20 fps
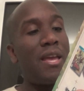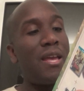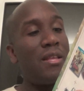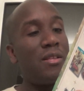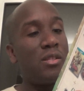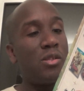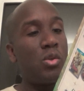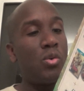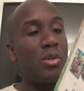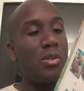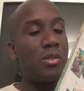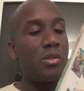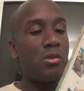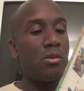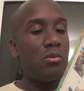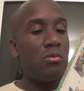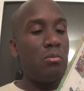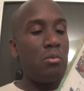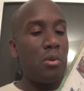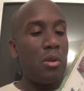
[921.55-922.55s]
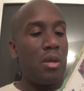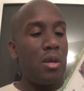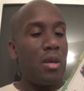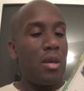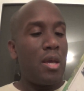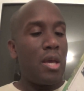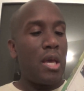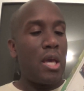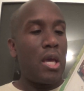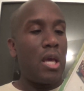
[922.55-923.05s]
into it soon,
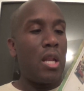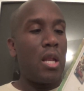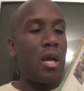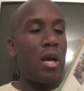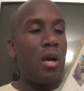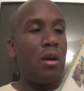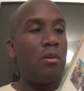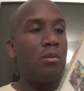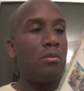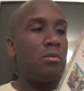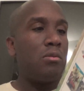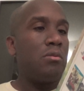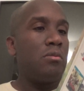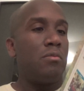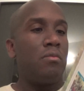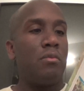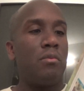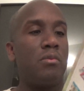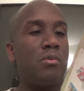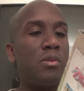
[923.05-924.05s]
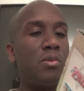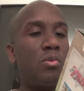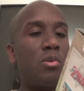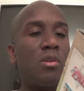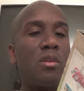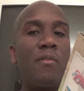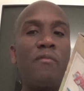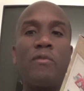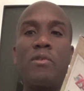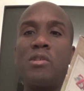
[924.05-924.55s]
and see what the
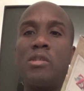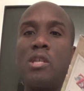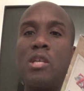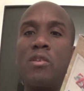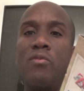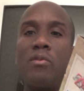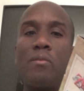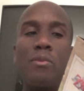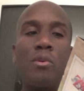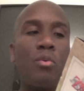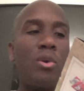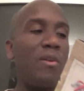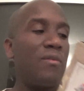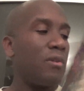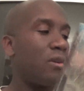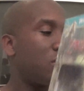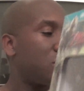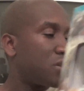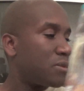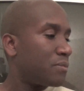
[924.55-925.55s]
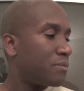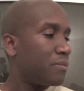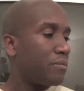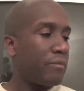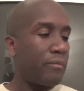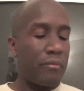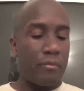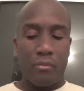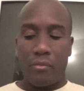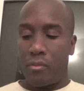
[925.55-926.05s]
difference is from the Wii version.
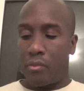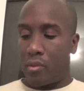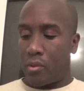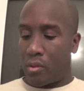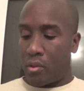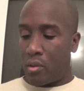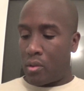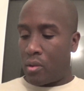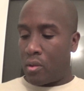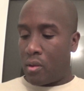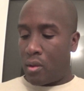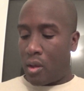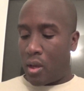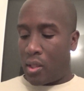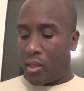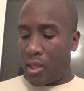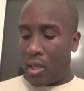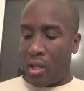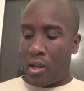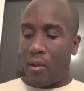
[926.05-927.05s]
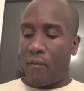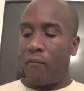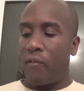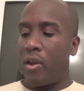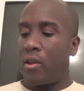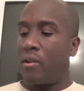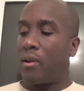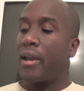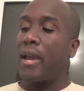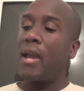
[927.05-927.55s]
And then I
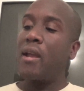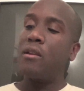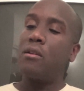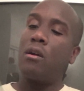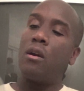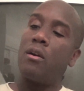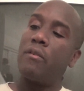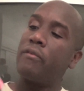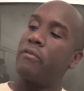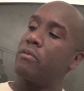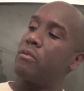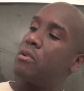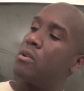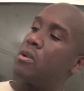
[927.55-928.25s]
found out Gandalf.